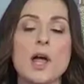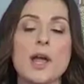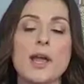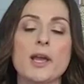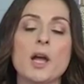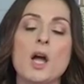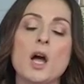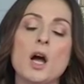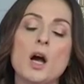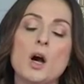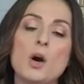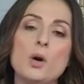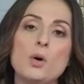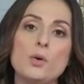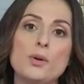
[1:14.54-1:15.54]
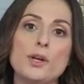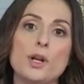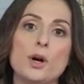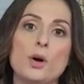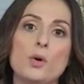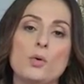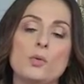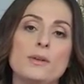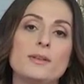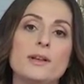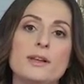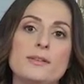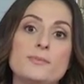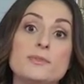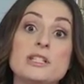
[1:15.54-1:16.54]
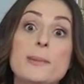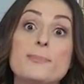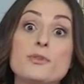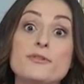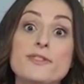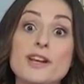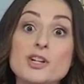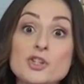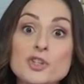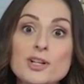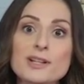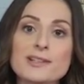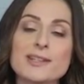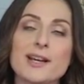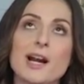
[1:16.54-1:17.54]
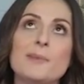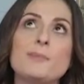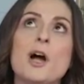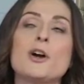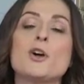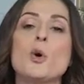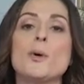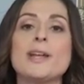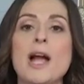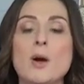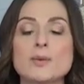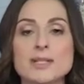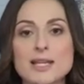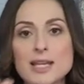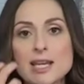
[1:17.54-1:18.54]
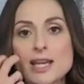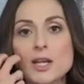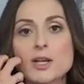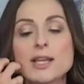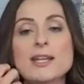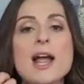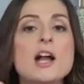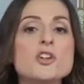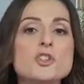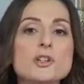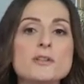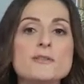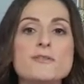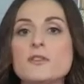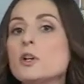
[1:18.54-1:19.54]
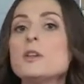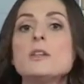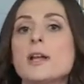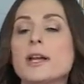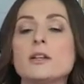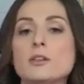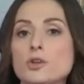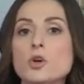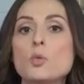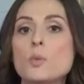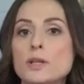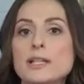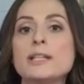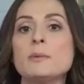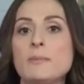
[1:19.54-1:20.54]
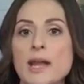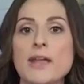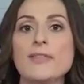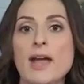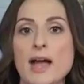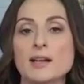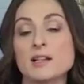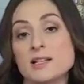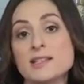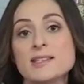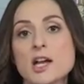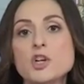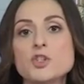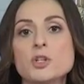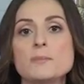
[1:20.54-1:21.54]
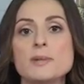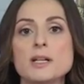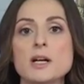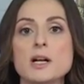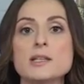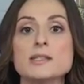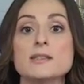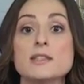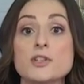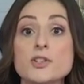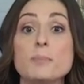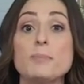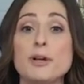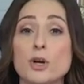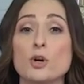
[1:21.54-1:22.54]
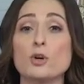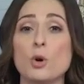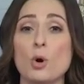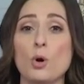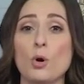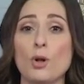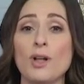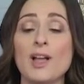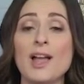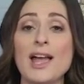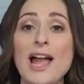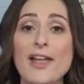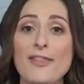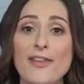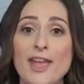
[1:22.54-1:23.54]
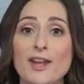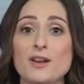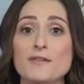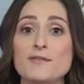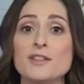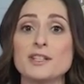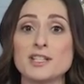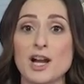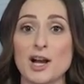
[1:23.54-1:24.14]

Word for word: like, oh, you know, deprivations, like I'm not going out to eat, can actually feel like you're willing to make that concession because there's a bigger goal at the end of the